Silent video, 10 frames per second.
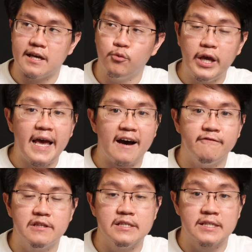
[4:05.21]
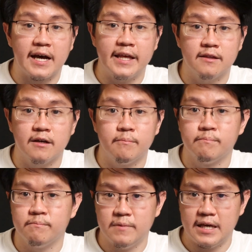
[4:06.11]
and we have designed
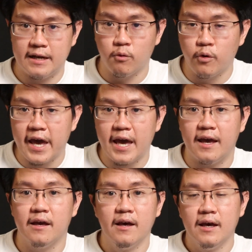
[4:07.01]
them in a way